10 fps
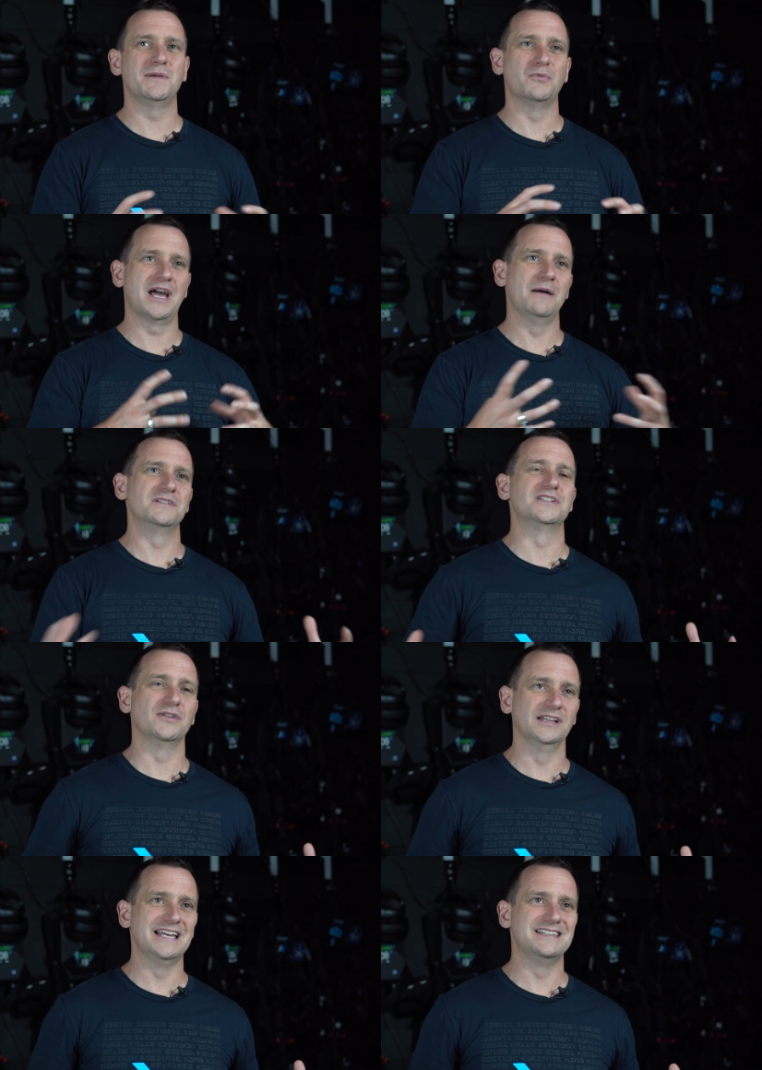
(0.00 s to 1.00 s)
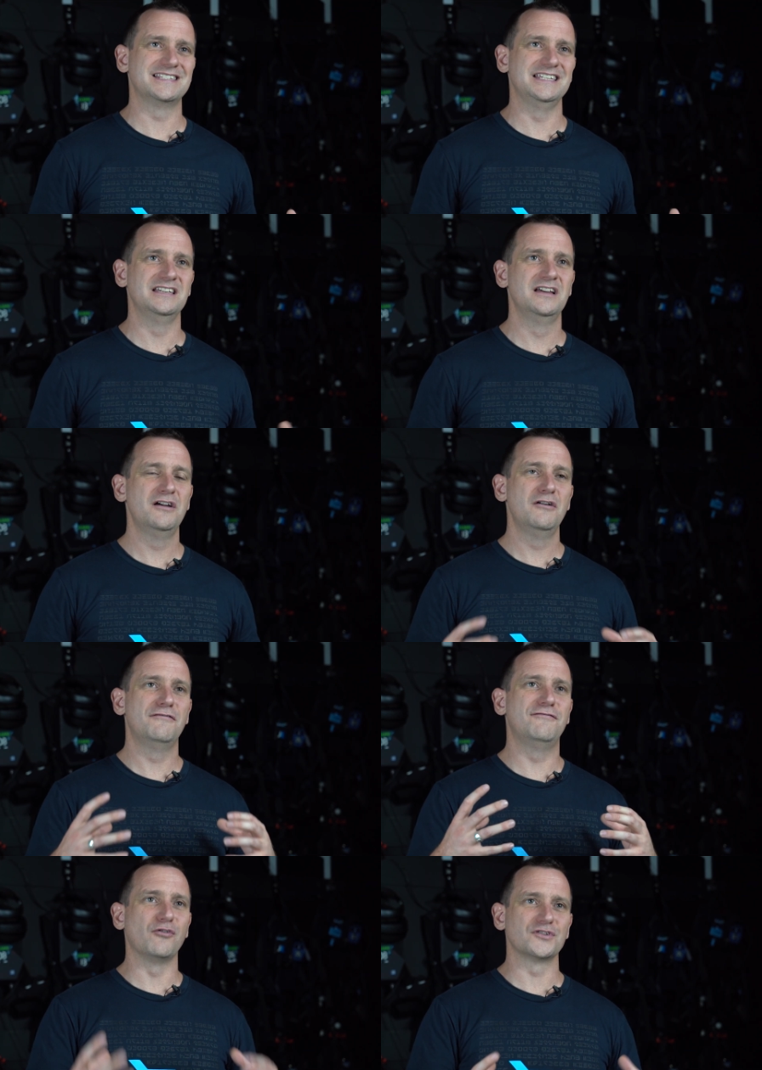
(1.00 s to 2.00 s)
People come to Zero Latency
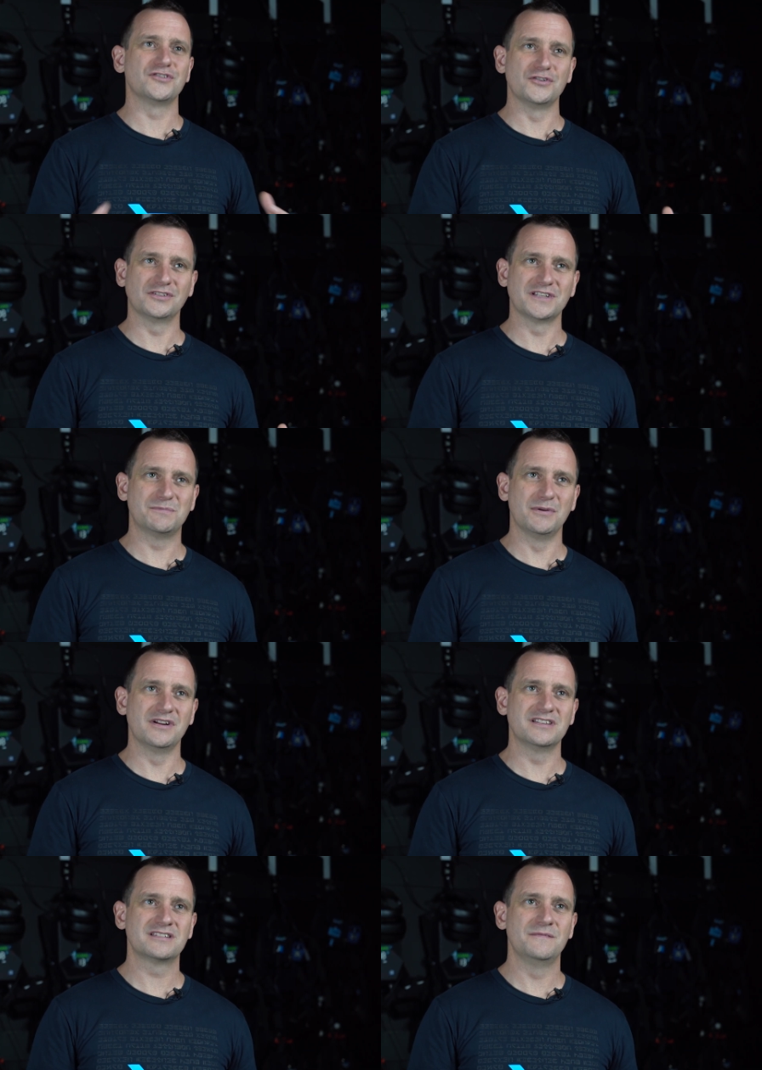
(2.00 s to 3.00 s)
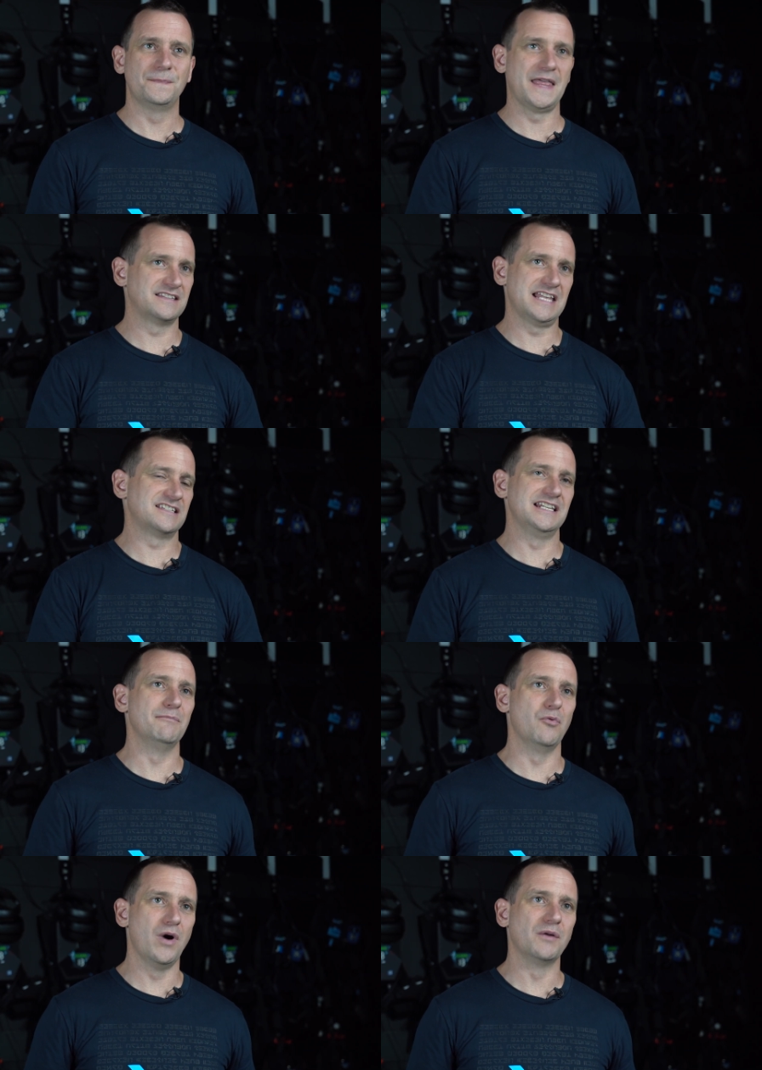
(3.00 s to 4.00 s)
for a social experience. That's
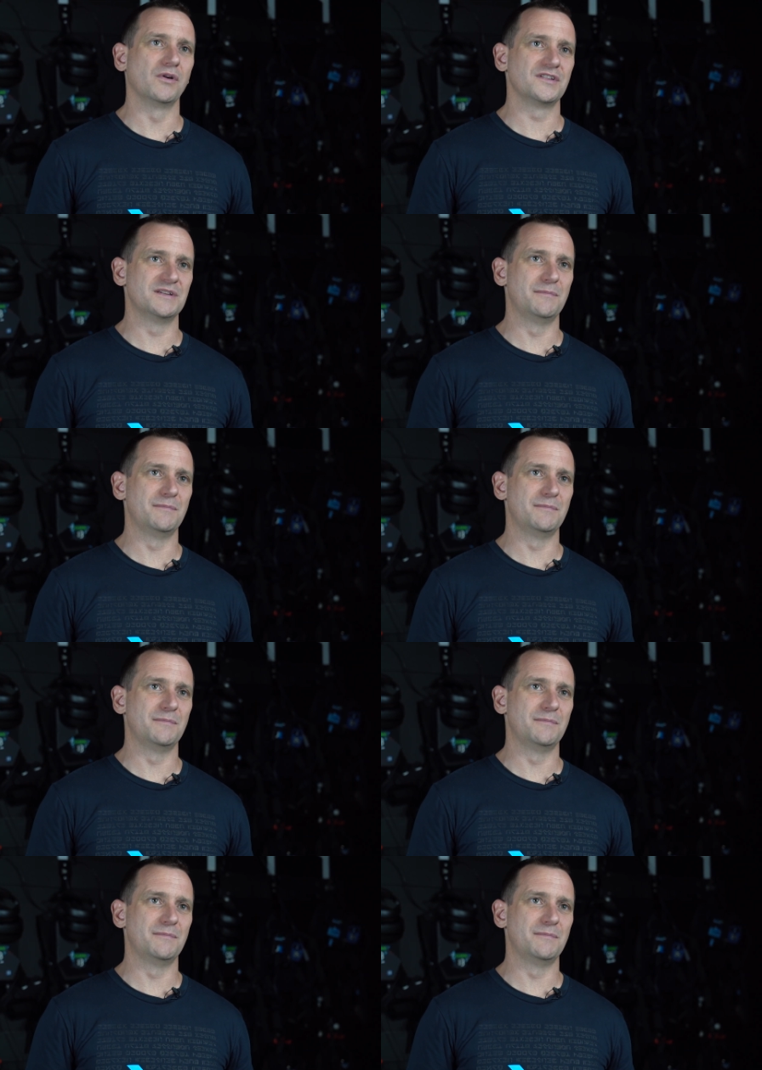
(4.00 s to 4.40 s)
number one what it's